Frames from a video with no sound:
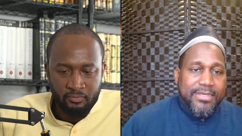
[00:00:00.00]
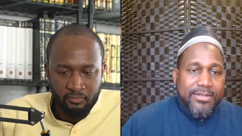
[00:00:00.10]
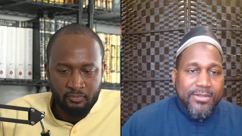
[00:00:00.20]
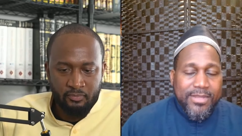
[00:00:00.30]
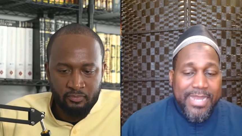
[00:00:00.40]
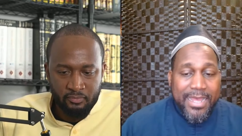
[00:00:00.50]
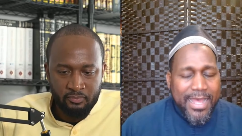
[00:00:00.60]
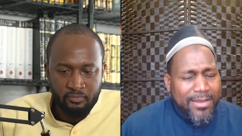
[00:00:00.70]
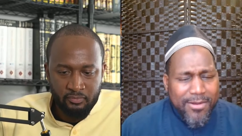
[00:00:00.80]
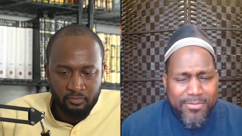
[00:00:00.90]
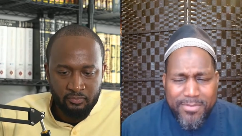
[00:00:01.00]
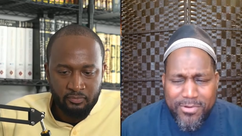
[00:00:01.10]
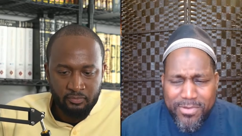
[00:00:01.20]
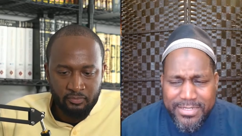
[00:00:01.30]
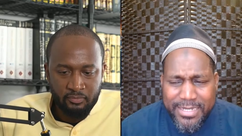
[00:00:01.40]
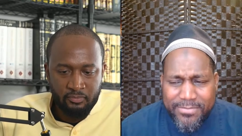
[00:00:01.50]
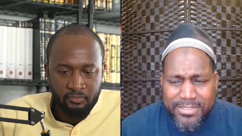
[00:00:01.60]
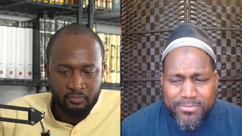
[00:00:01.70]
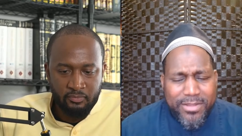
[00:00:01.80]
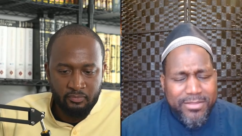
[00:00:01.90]
Speaker 1: you know. And I, I remember one time this
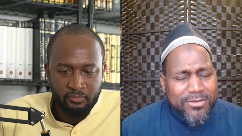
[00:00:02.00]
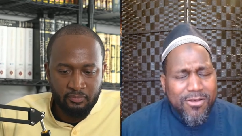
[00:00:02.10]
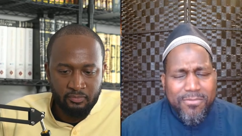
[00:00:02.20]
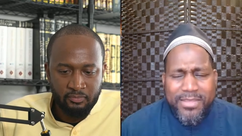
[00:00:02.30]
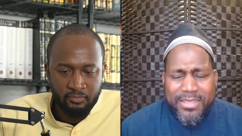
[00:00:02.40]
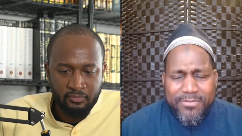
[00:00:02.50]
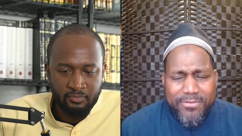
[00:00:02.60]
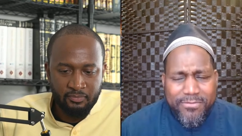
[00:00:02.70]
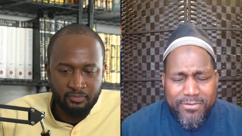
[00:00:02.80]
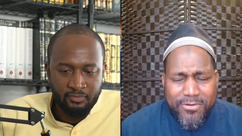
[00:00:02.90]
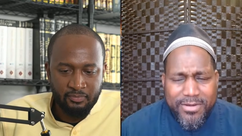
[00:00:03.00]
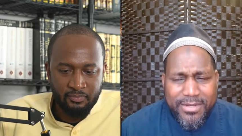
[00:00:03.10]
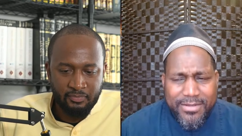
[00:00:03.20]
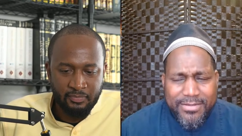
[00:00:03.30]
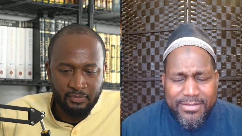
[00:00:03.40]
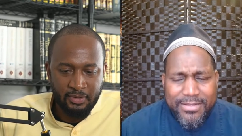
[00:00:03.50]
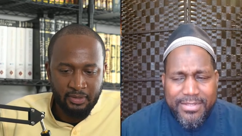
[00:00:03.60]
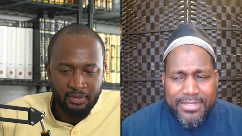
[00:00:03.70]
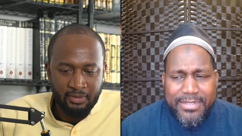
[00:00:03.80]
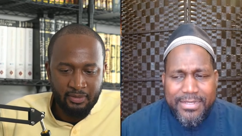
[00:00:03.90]
brother called me up from Florida,
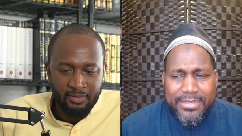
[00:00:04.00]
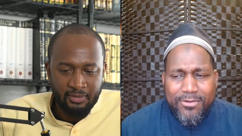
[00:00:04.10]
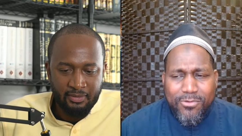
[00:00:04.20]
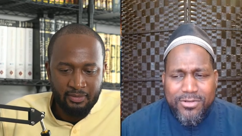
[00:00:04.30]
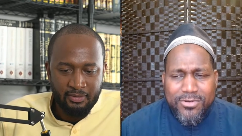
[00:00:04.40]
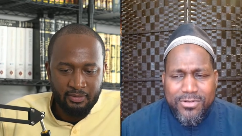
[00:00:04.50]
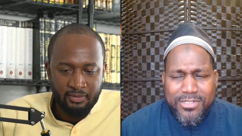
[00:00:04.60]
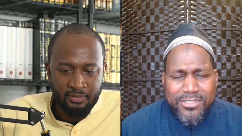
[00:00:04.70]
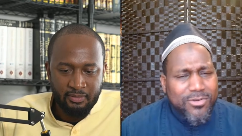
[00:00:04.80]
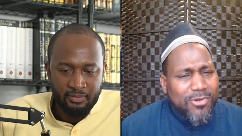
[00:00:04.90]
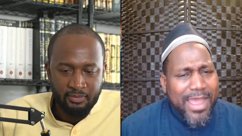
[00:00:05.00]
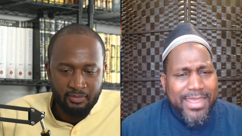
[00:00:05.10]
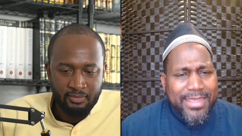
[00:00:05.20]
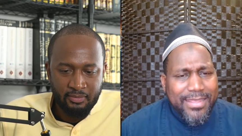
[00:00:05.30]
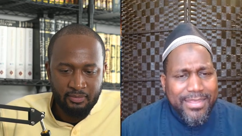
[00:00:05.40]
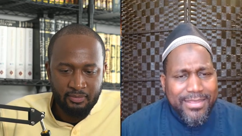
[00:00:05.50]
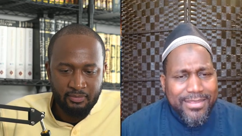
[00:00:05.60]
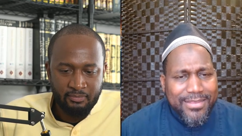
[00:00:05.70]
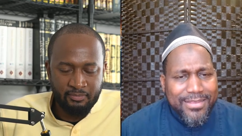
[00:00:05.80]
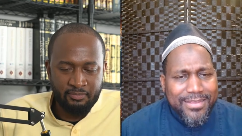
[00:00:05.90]
just crying.
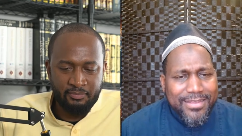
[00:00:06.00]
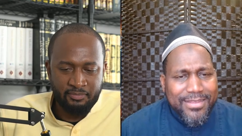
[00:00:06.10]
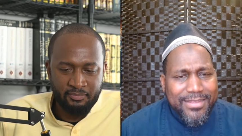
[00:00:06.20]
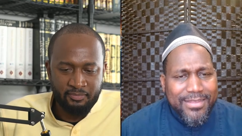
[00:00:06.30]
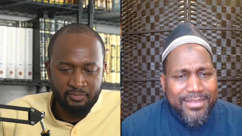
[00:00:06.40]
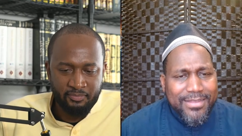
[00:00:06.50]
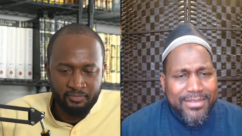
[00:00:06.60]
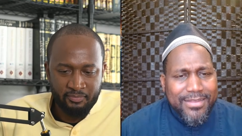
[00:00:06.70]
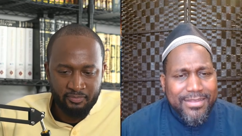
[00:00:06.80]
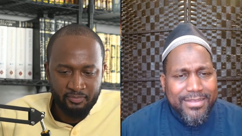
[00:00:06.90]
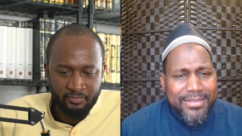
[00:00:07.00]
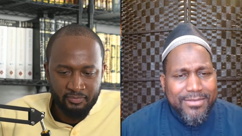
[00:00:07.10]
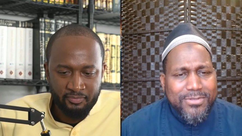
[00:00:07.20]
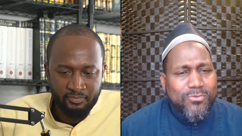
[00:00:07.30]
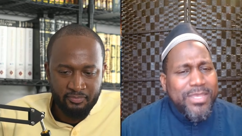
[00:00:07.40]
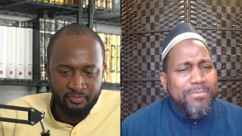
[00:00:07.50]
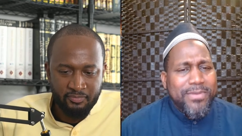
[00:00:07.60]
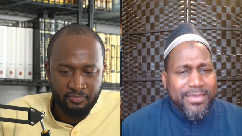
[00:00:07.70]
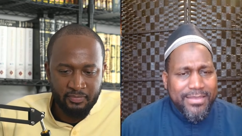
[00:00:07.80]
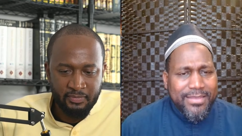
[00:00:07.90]
Speaker 2: Mm.
Speaker 1: He was
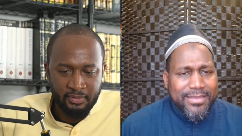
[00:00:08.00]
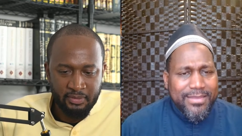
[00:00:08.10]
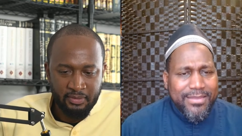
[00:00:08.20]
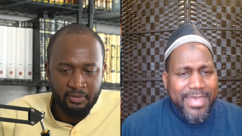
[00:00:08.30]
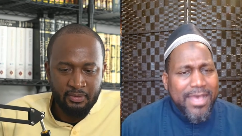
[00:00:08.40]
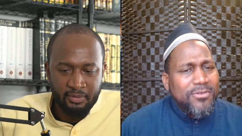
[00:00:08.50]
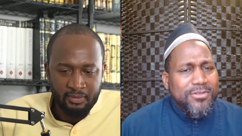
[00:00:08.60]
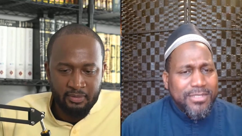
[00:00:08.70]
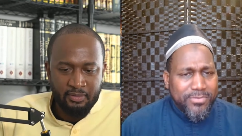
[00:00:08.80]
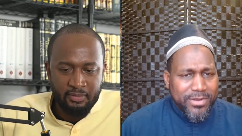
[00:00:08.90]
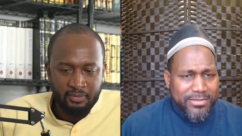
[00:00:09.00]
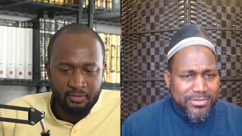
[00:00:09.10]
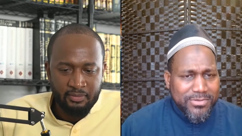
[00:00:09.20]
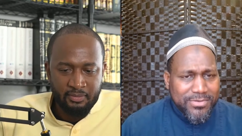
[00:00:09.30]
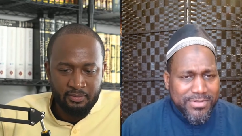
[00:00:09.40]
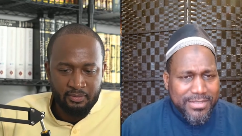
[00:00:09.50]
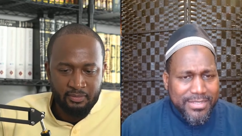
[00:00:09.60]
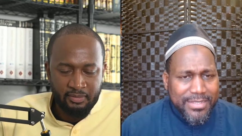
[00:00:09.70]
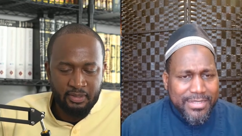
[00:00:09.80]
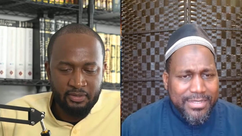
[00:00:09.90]
weeping, elderly brother too.
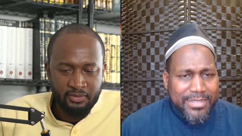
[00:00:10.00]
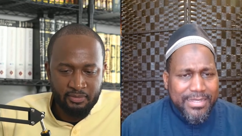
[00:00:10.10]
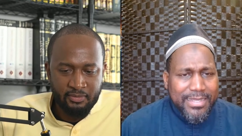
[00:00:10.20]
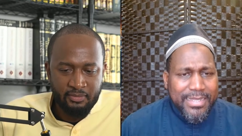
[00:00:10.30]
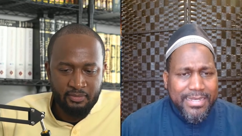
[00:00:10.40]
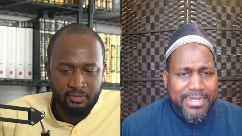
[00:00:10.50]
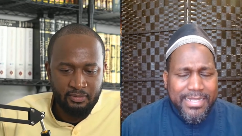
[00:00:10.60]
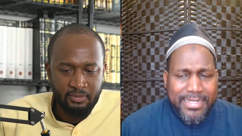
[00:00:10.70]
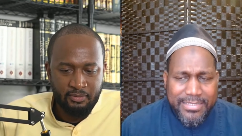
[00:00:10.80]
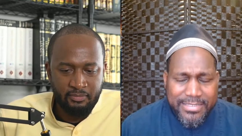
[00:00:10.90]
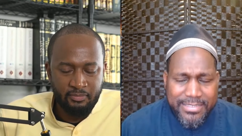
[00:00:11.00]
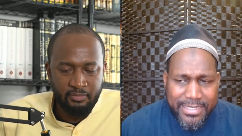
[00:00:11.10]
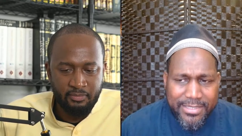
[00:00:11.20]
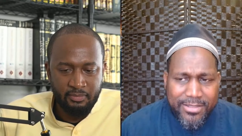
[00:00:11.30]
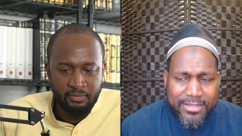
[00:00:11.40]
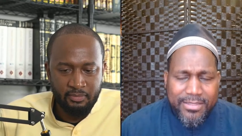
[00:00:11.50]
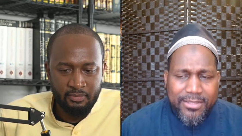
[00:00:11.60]
Speaker 2: Yes, sir.
Speaker 1: And, and he had seen the